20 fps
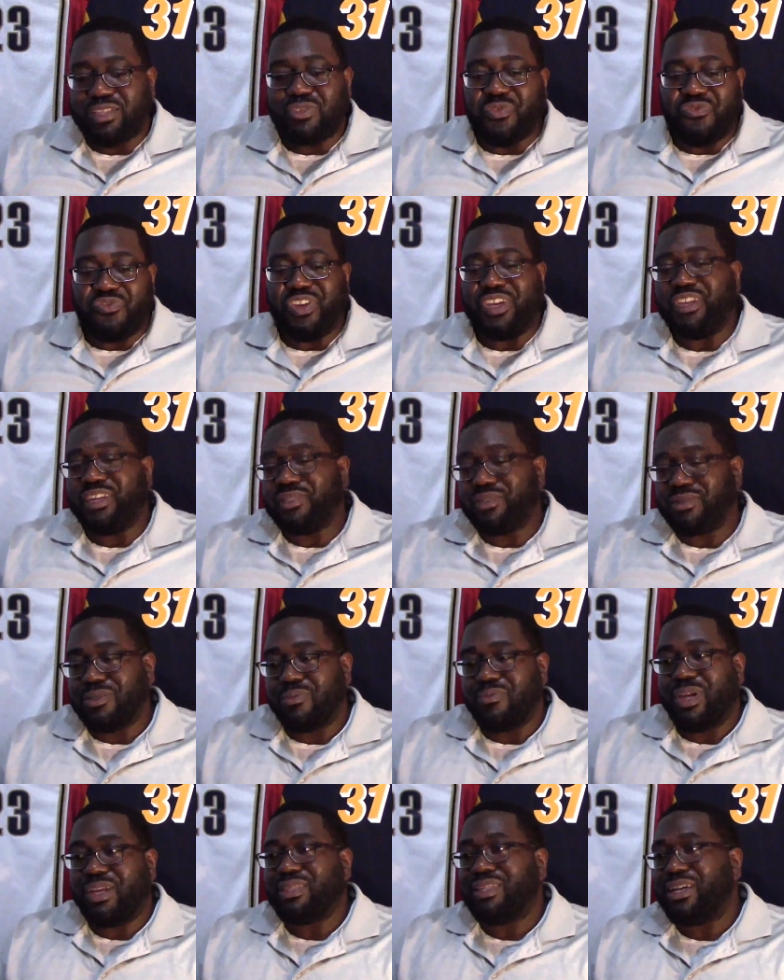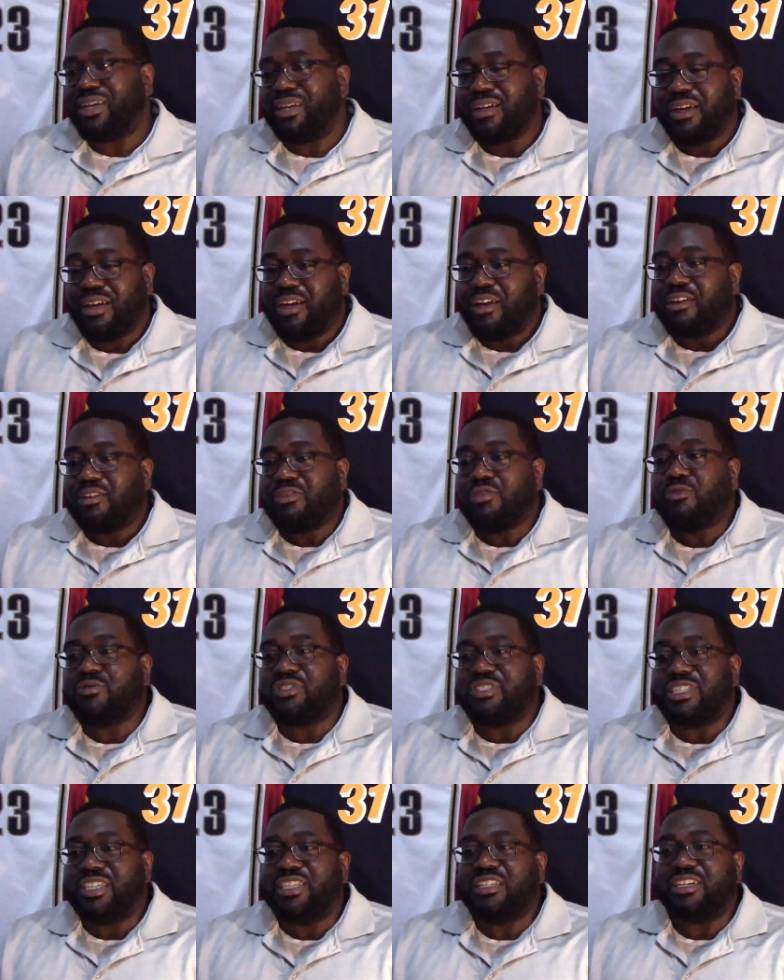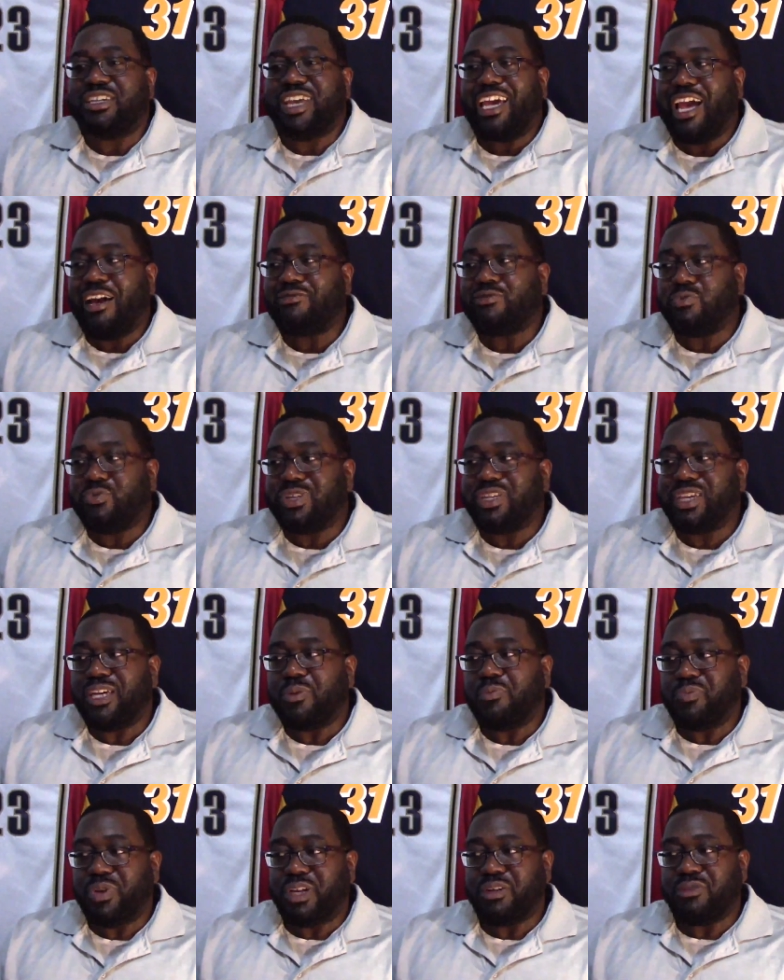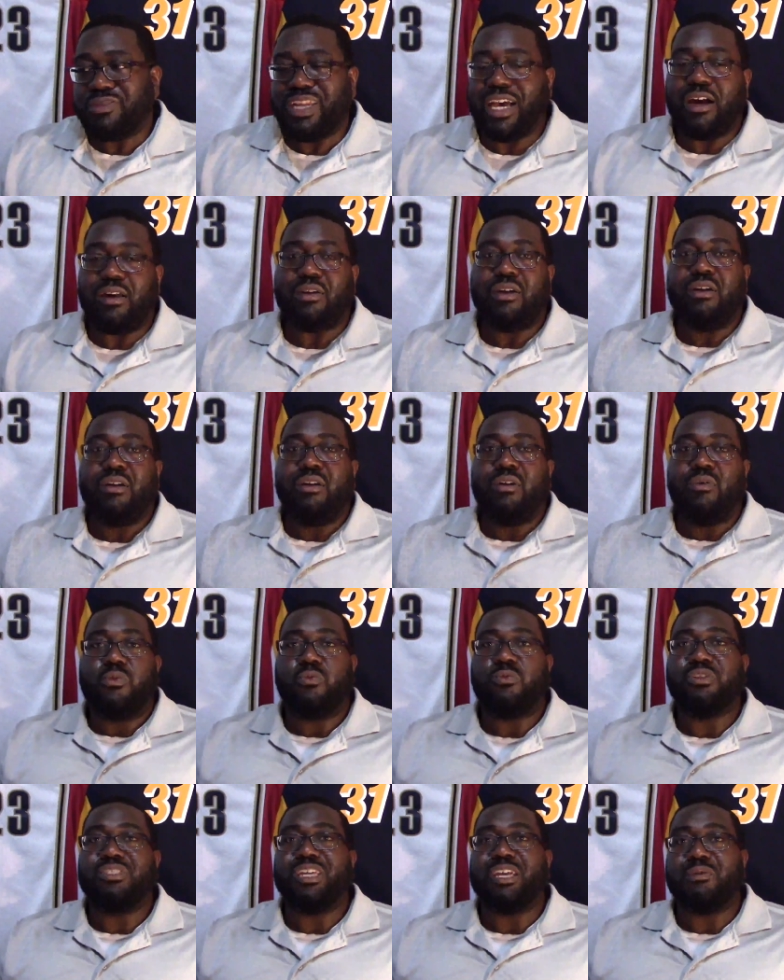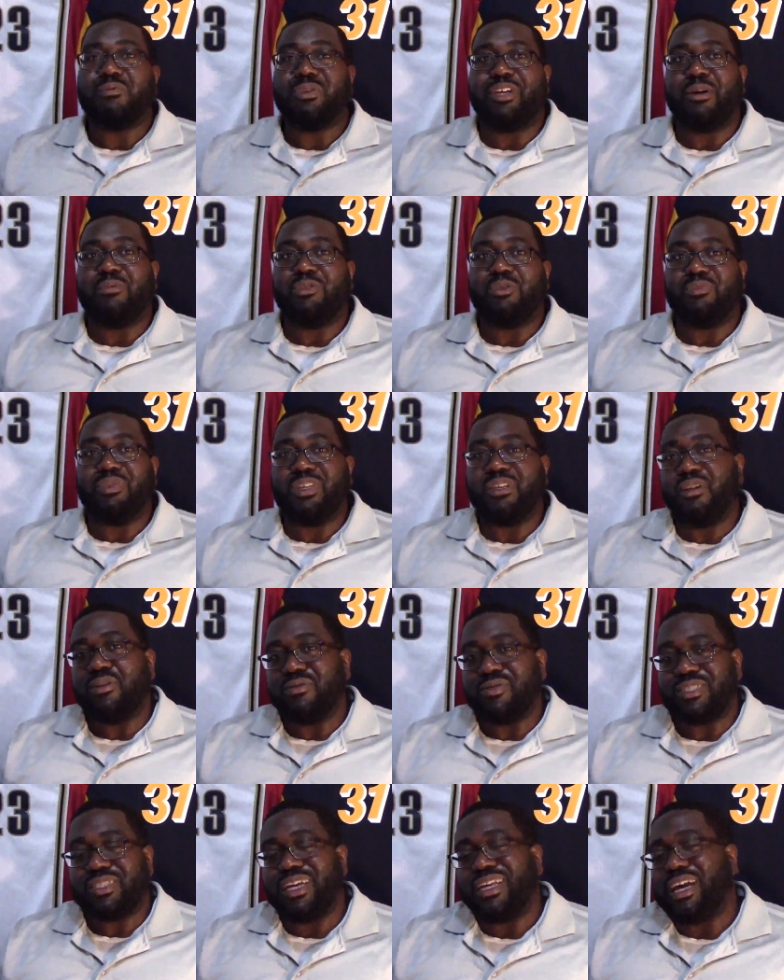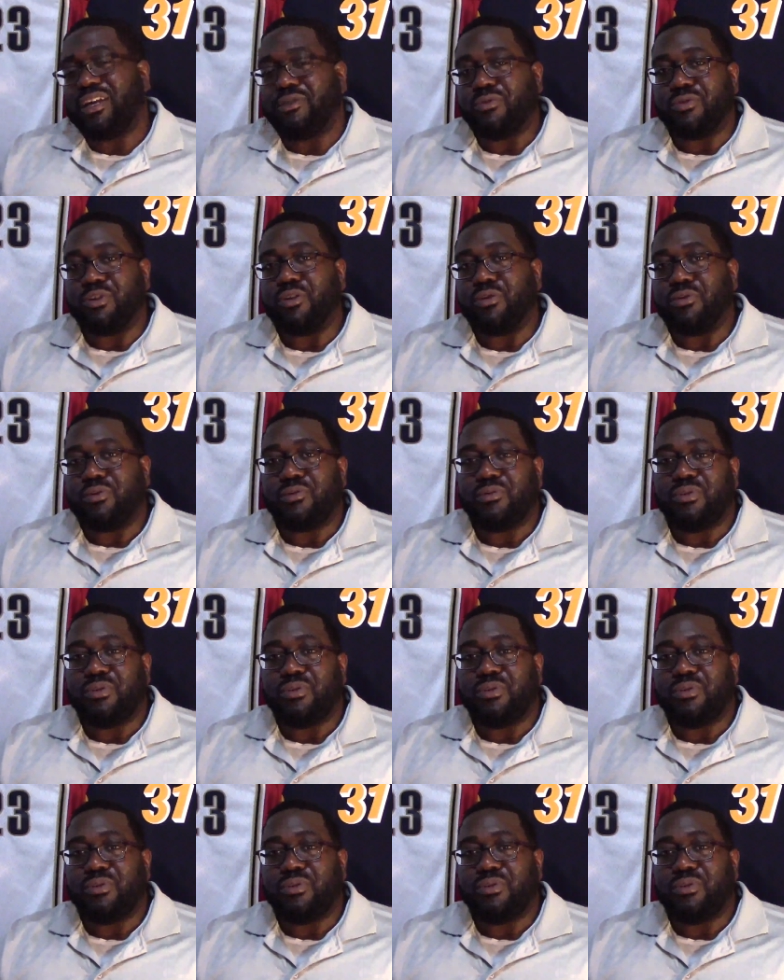to Phoenix or something like that, you'll see the Cavs will get better. Now, would they be able to beat Golden State? I don't know.